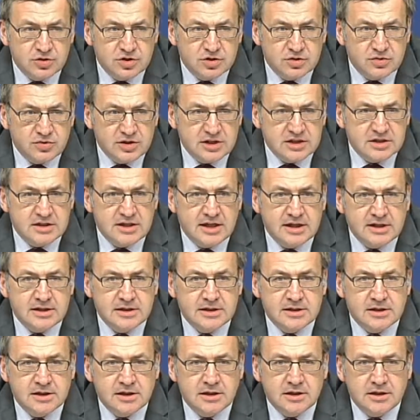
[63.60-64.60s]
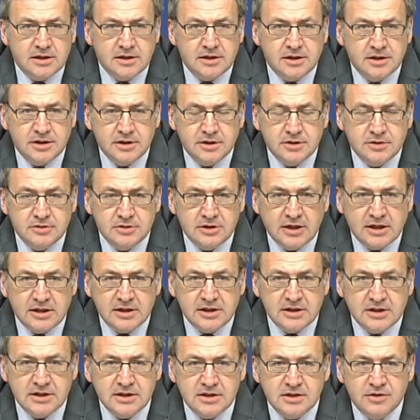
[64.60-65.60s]
to stress that, uh, that
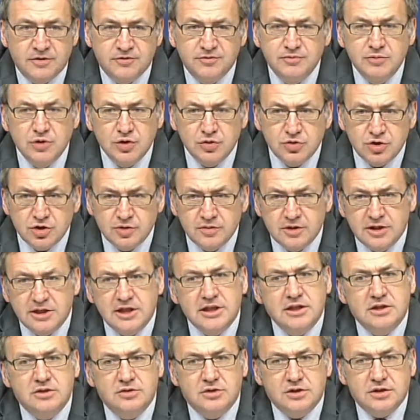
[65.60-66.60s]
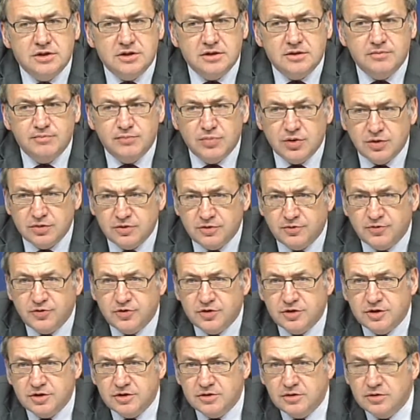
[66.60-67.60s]
it is of mutual interest, both
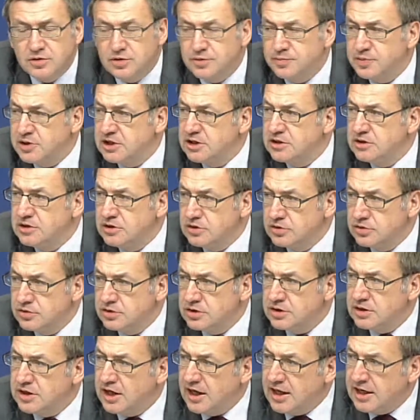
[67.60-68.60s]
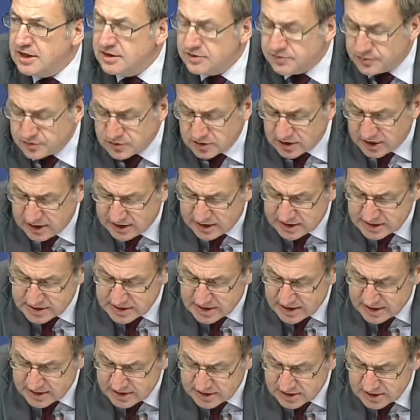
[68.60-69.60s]
for the European Union and for
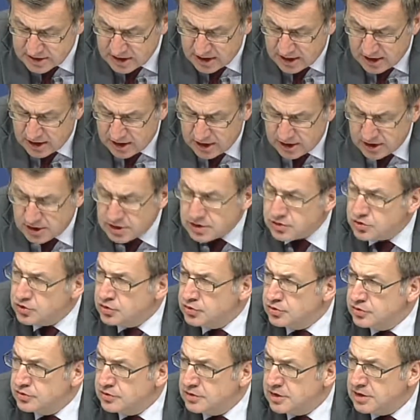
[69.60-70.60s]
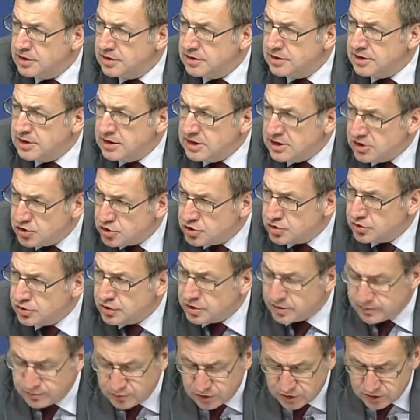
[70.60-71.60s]
Iceland, to uh,
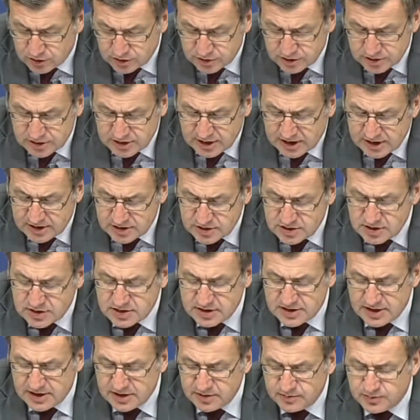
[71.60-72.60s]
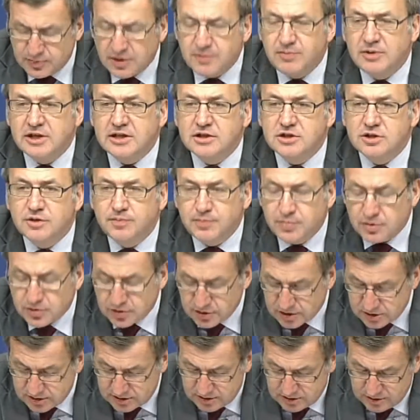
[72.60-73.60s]
ensure broad and sustained public
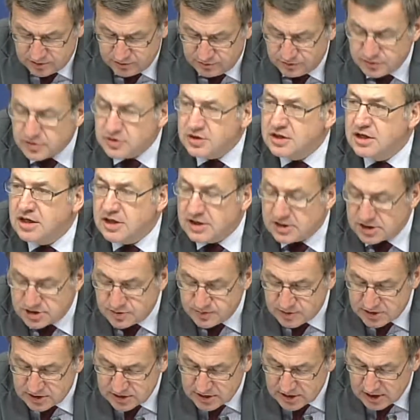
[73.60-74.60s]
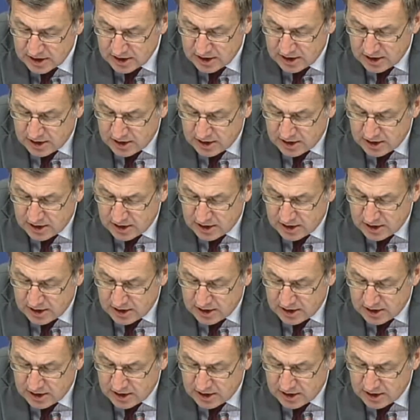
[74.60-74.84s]
support for enlargement.